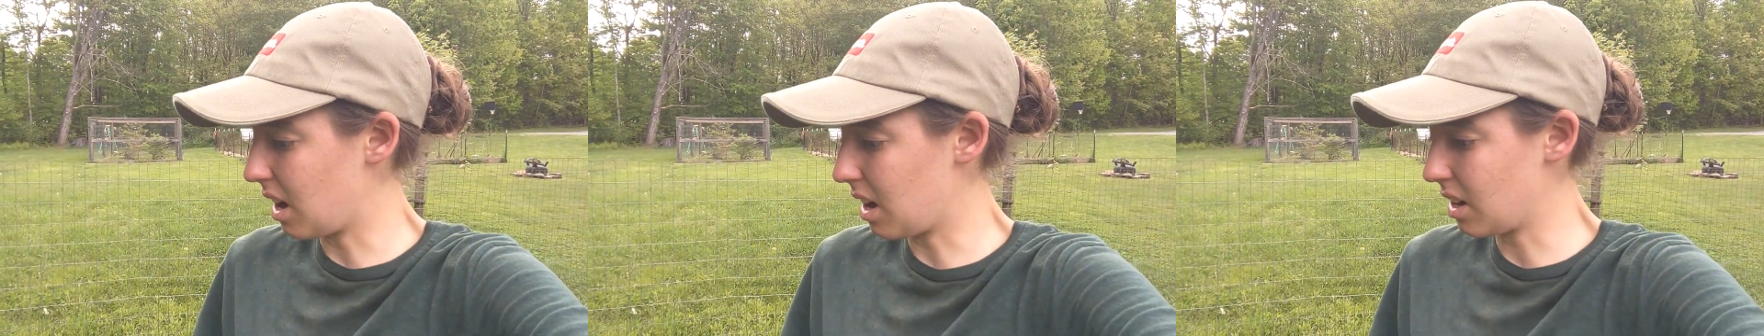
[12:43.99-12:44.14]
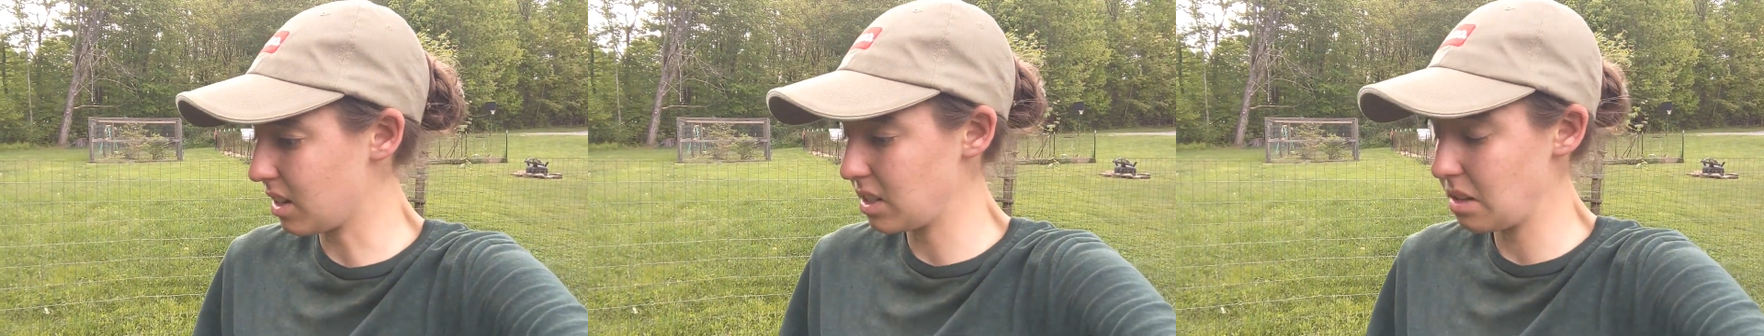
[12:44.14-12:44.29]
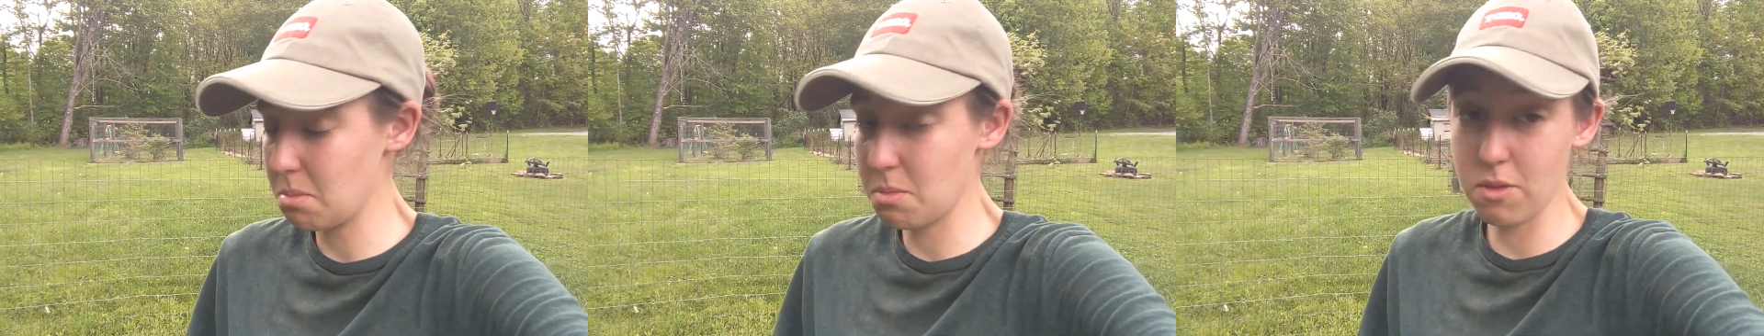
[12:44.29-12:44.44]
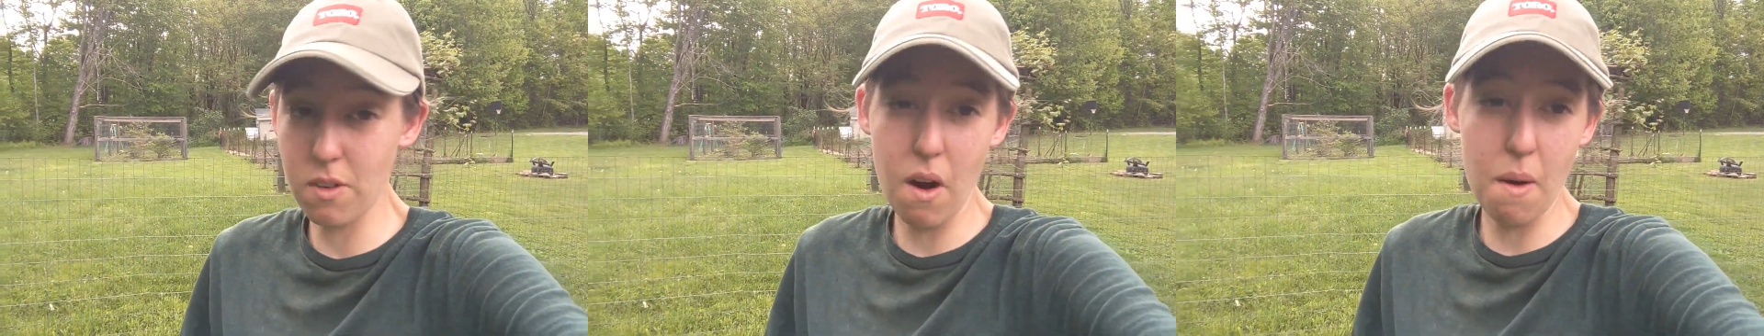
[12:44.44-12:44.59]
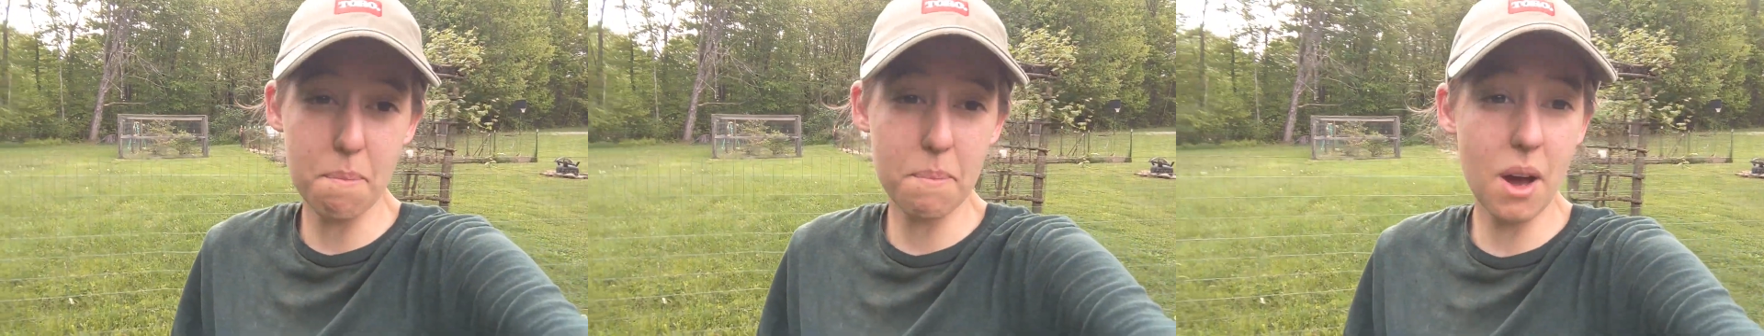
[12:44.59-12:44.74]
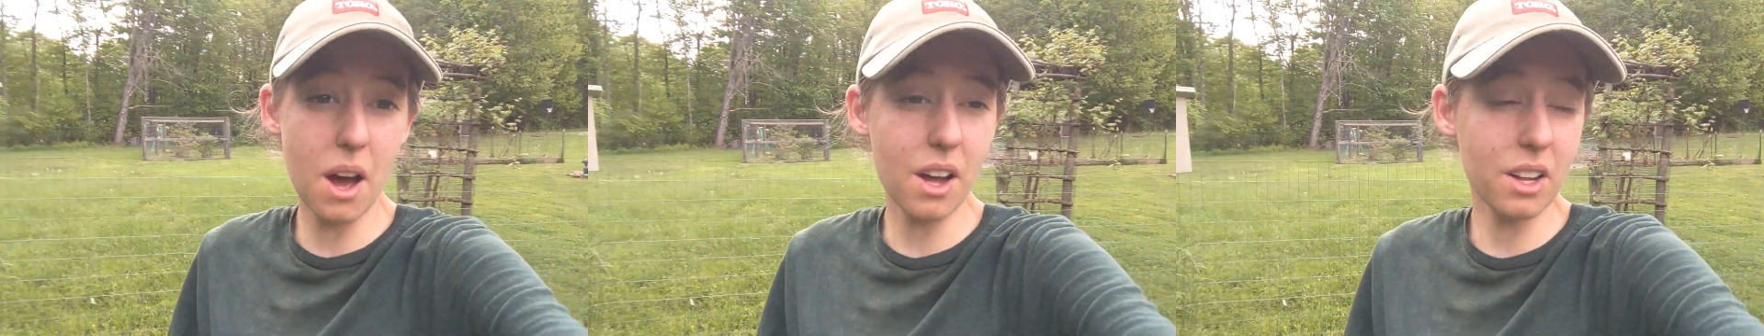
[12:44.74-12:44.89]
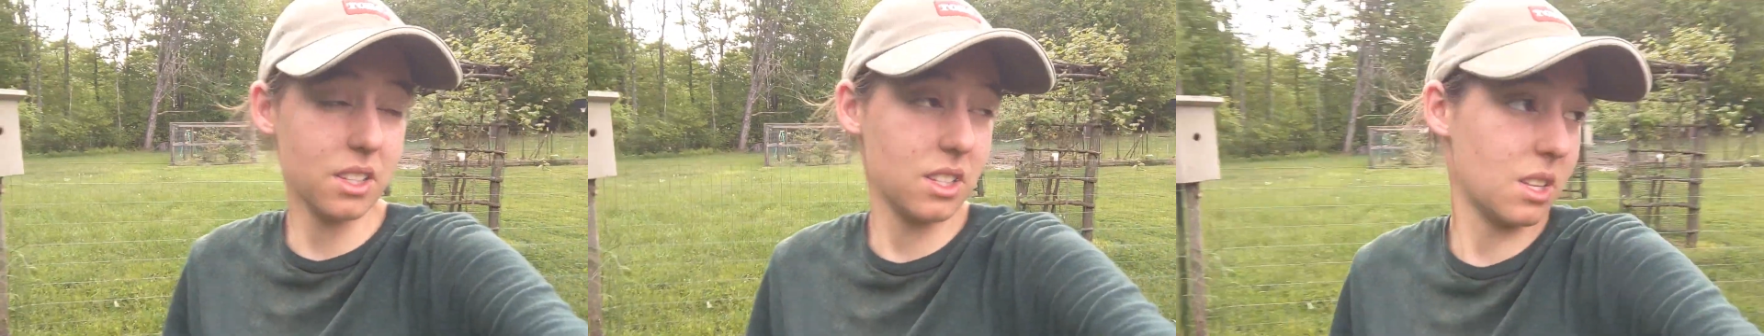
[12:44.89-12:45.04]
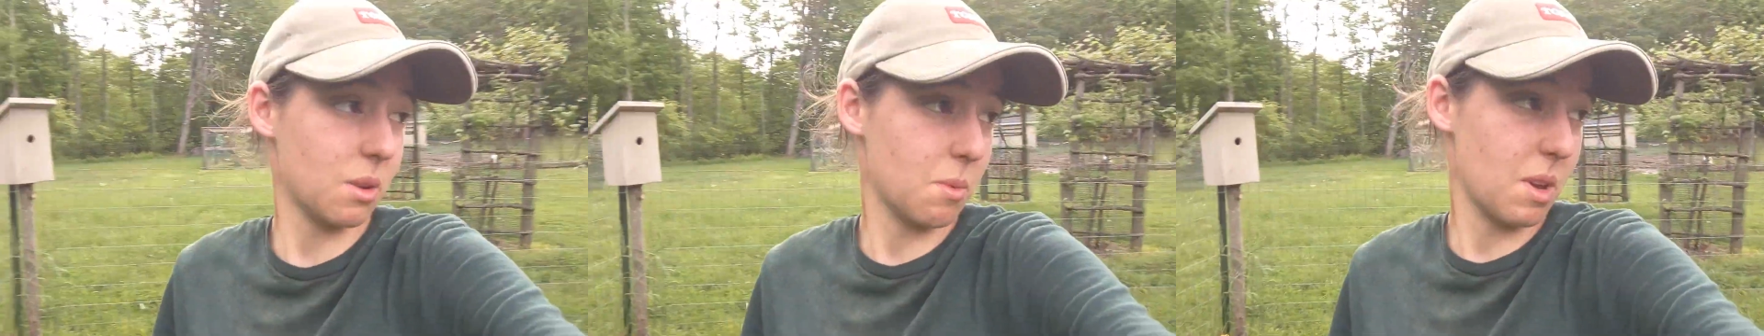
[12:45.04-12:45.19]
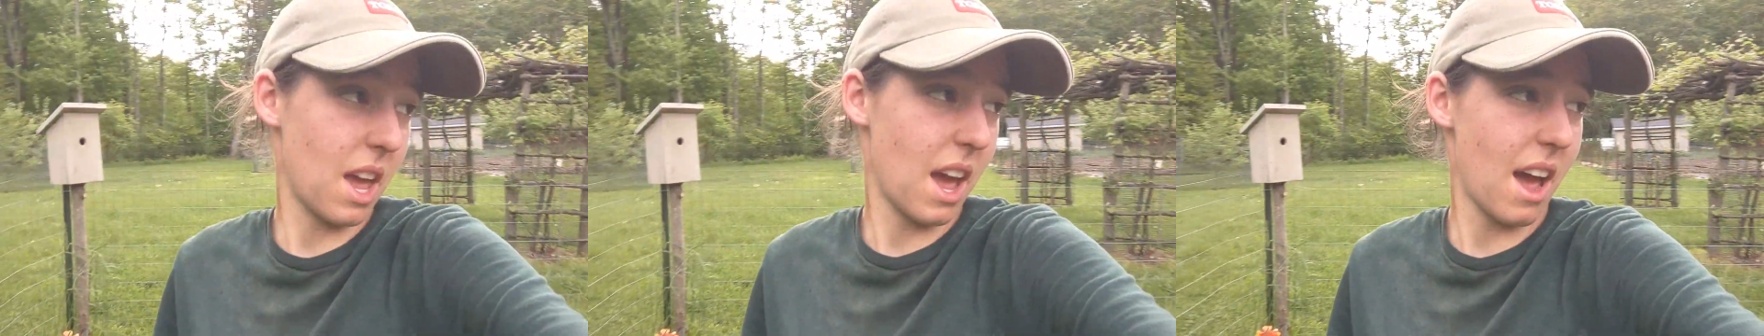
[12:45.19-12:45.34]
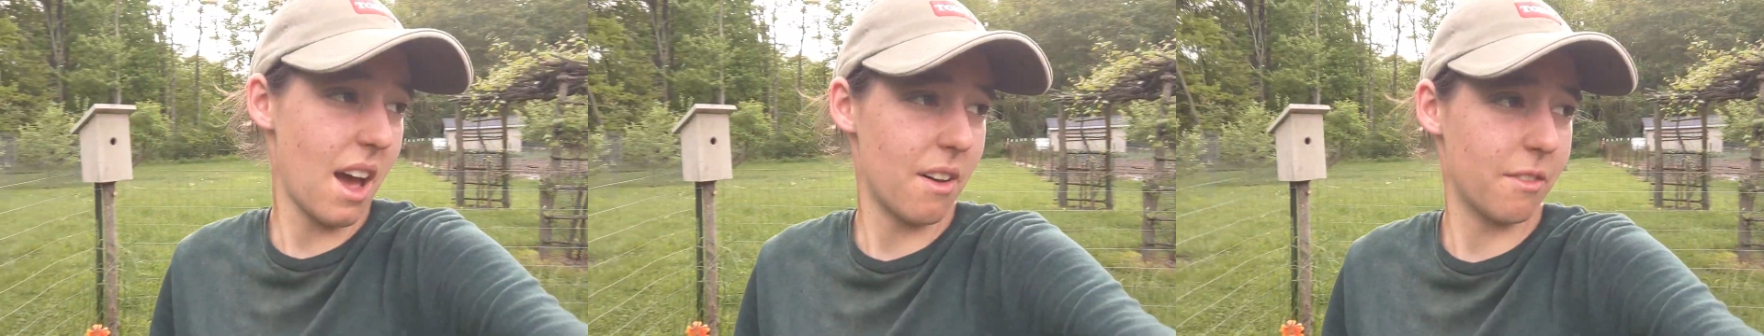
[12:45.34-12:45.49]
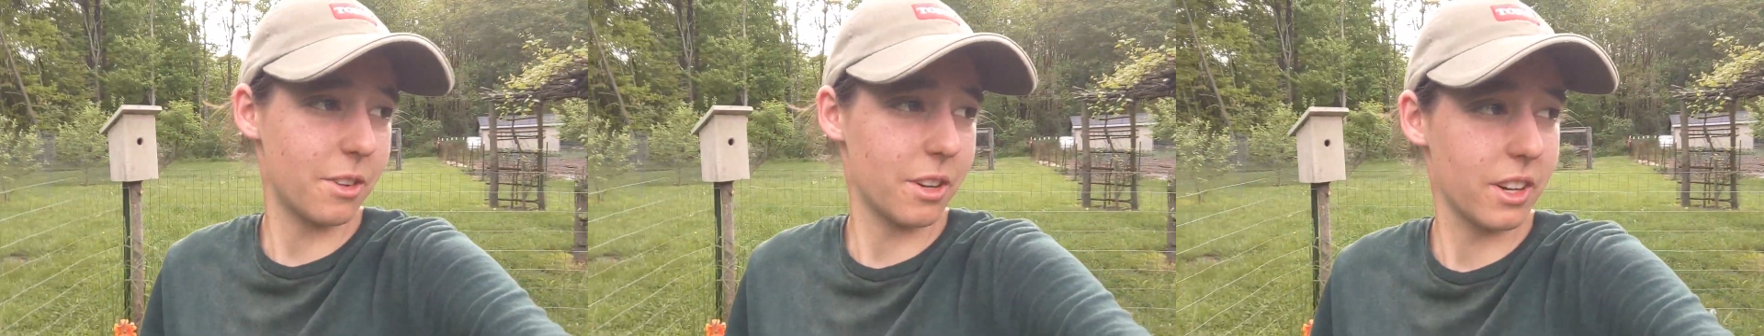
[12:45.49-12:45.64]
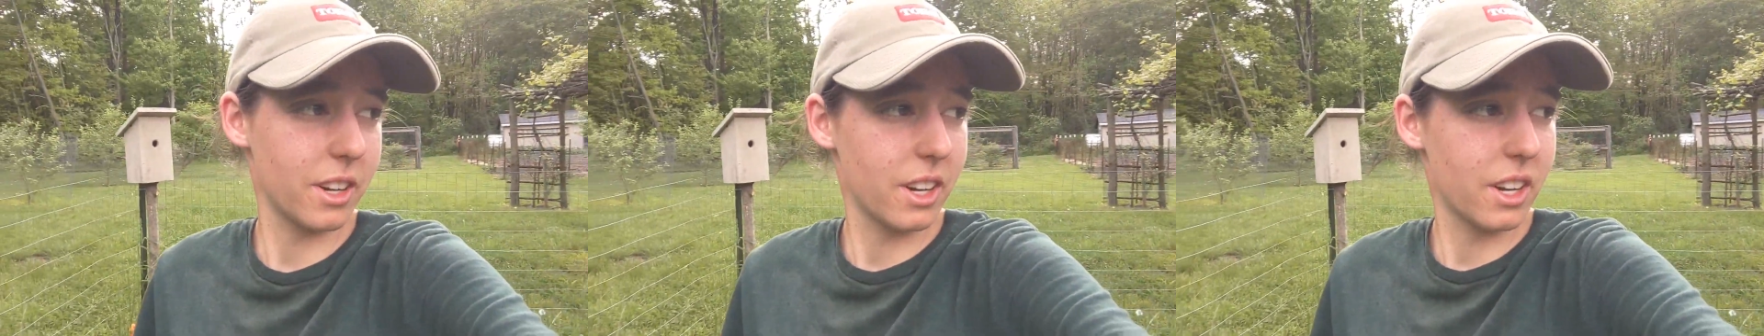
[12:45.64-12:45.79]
some of our pots that we have